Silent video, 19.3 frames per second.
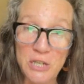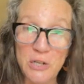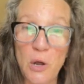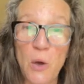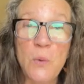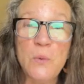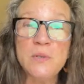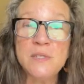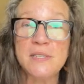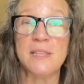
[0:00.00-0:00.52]

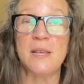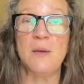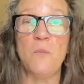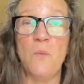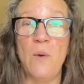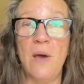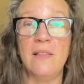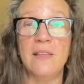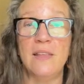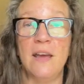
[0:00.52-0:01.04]
knows them
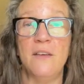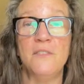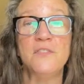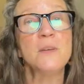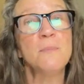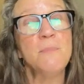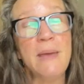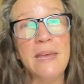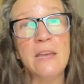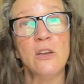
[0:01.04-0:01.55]
well enough
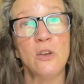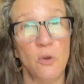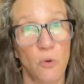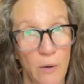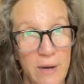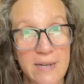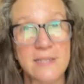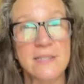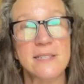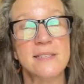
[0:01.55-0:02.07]
to make
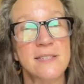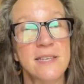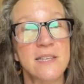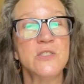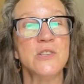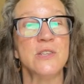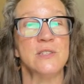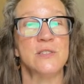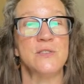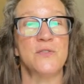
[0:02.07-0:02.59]
great
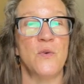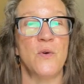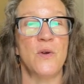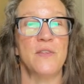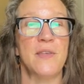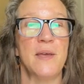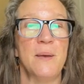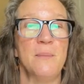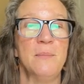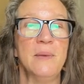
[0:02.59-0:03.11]
decisions for
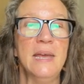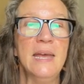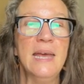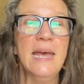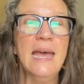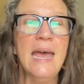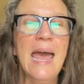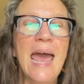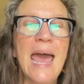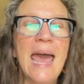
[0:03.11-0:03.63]
them.
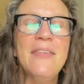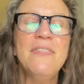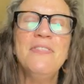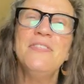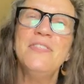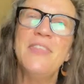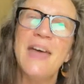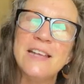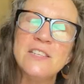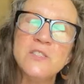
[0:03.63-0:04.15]
And
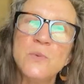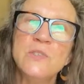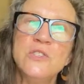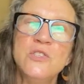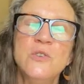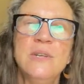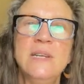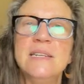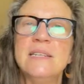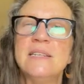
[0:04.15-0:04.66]
that's what
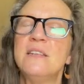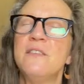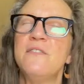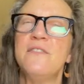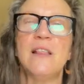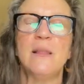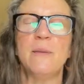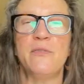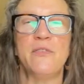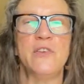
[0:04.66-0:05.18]
you need to
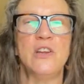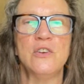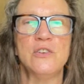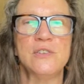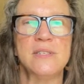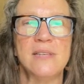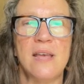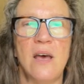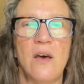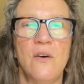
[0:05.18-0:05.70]
develop for
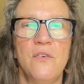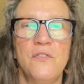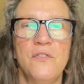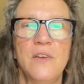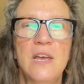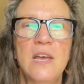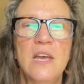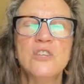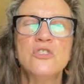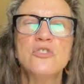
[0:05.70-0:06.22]
yourself.
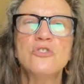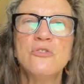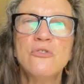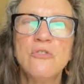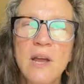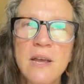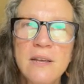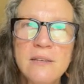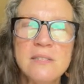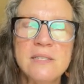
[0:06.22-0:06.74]

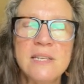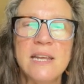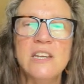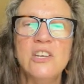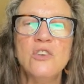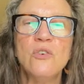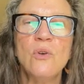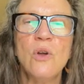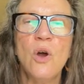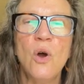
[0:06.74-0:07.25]
Trust in
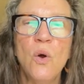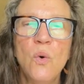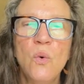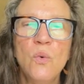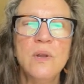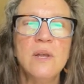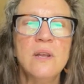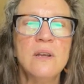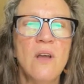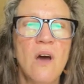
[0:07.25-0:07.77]
your
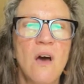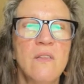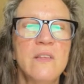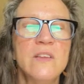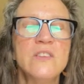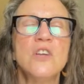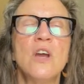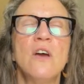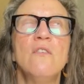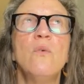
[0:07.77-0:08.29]
own
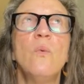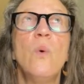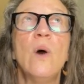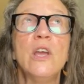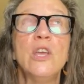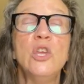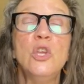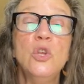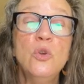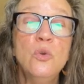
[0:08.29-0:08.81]
knowledge of
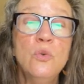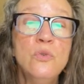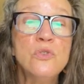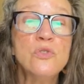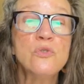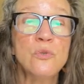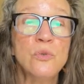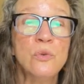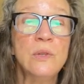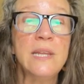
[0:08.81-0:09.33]
what you
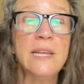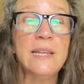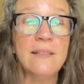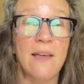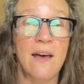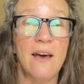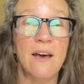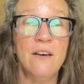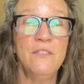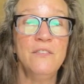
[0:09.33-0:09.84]
truly
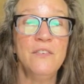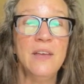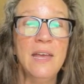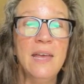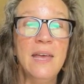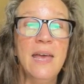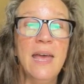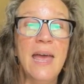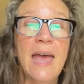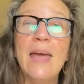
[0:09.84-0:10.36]
love
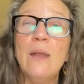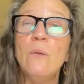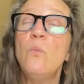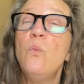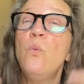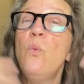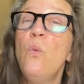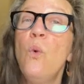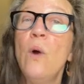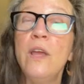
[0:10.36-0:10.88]

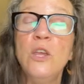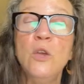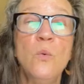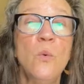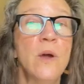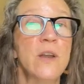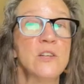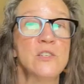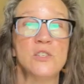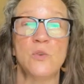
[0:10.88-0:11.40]
and what you
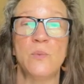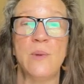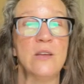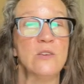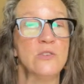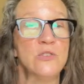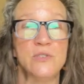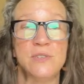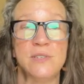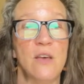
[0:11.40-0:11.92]
want to
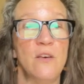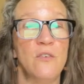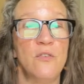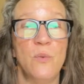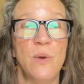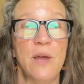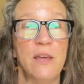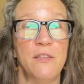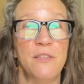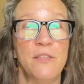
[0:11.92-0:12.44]
surround yourself
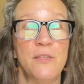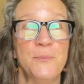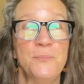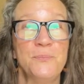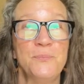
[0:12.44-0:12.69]
with.